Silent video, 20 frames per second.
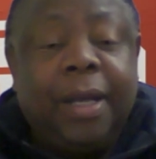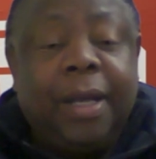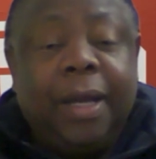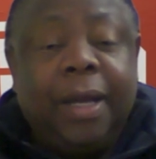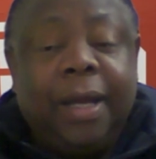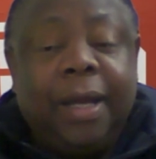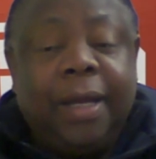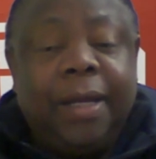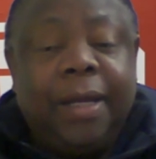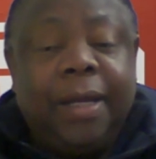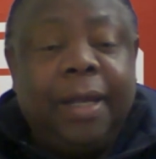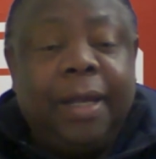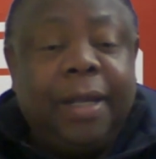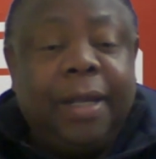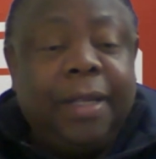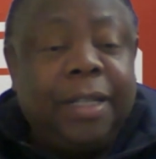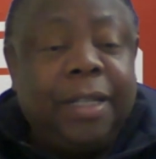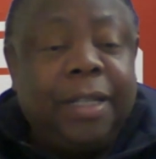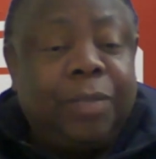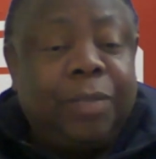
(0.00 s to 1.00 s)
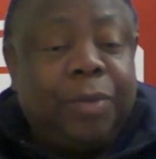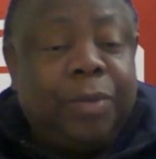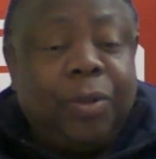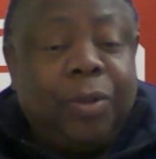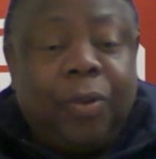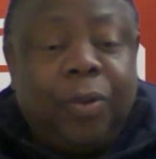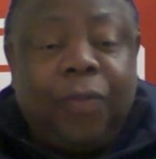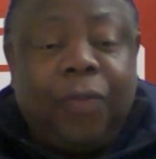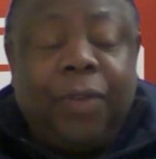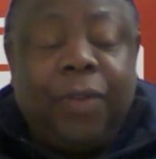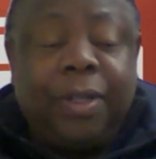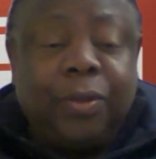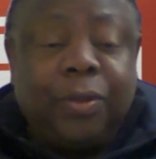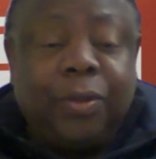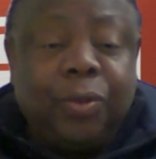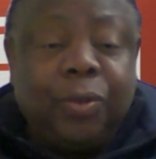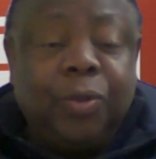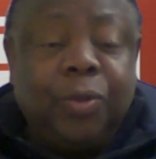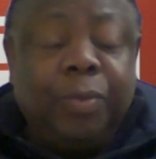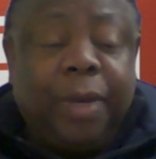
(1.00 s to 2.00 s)
and then he has been offered
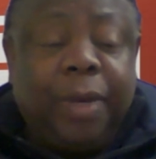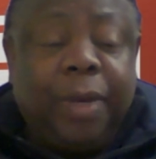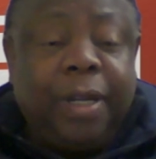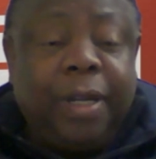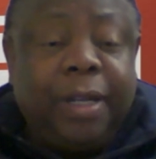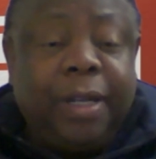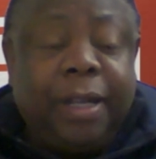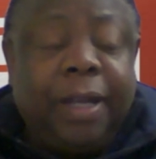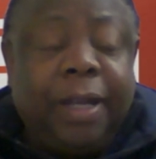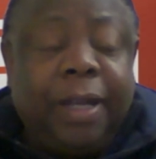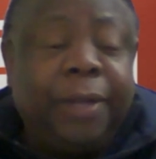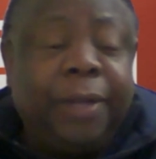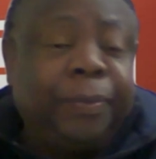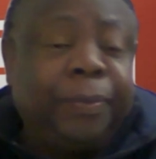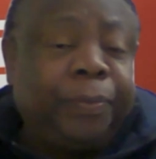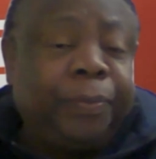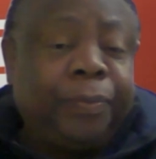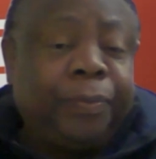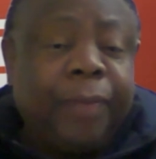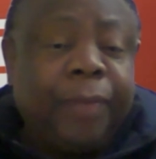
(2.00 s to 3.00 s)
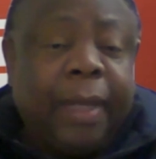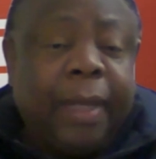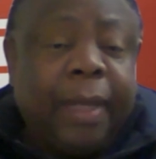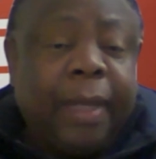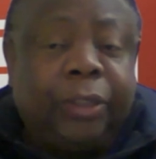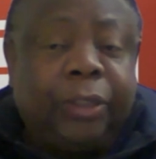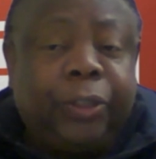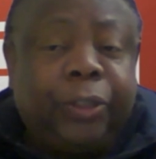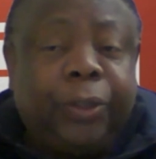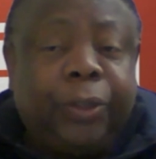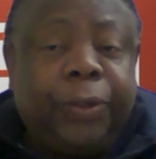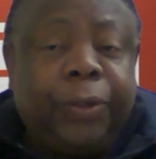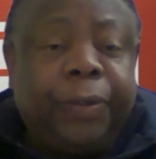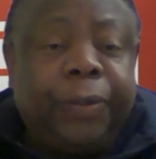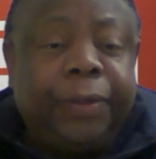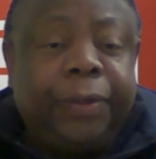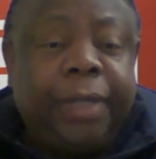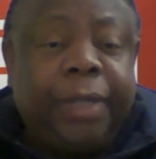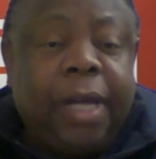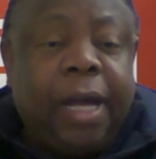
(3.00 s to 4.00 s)
good money there.
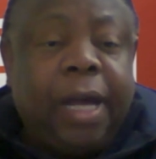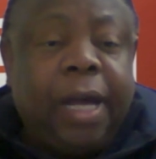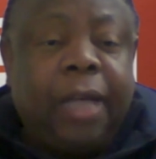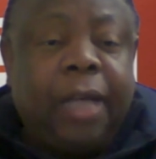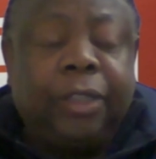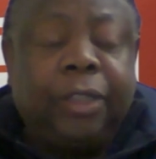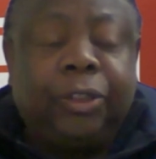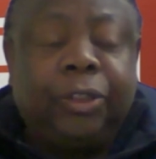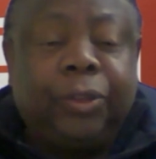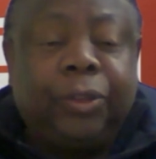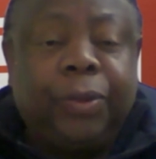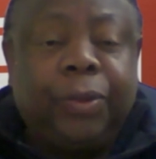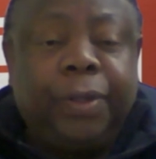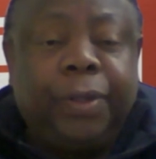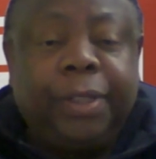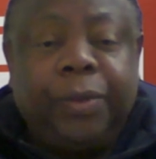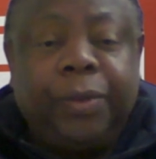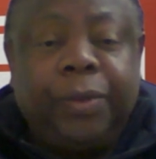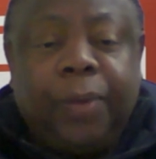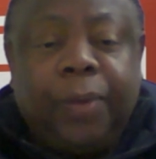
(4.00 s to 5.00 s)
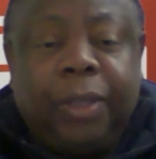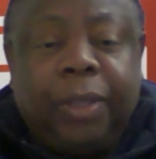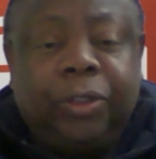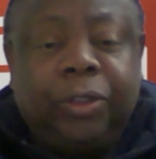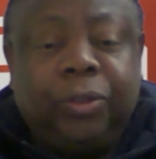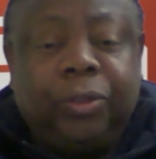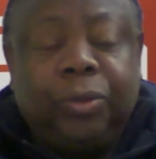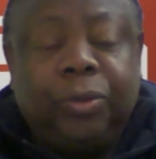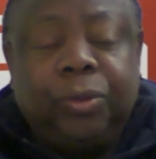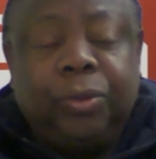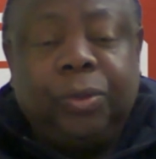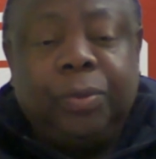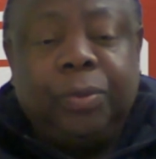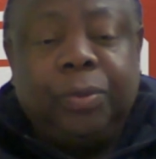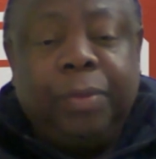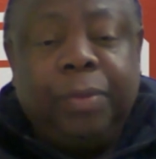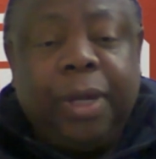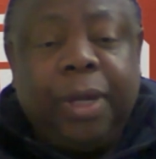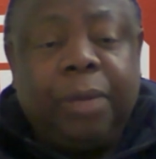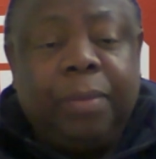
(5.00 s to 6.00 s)
So yeah, so he wants to
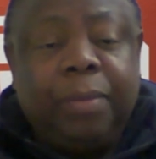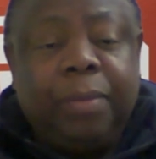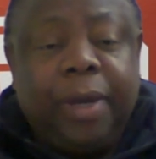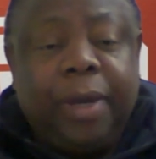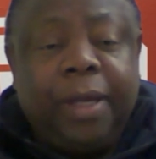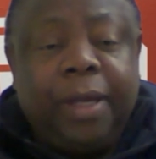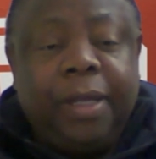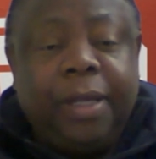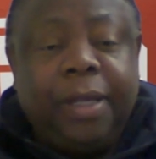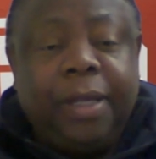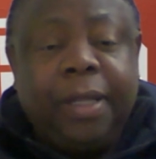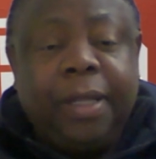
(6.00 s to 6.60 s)
make money